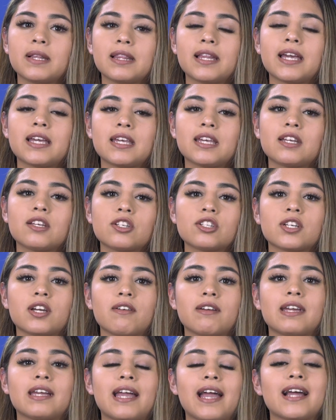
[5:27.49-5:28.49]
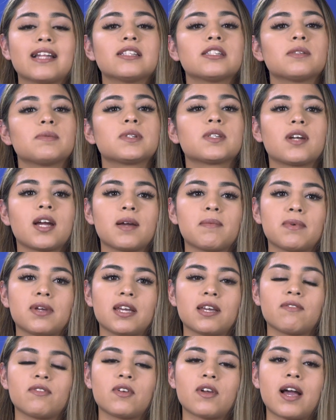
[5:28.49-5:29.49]
liking, sharing, and subscribing
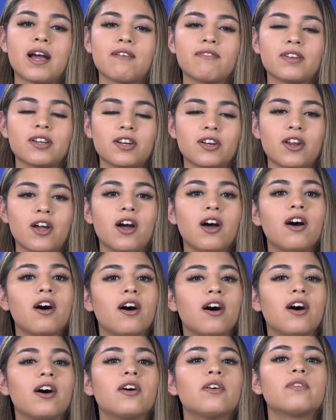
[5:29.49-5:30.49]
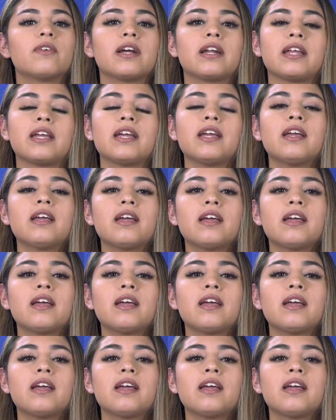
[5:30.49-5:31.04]
if you have not already.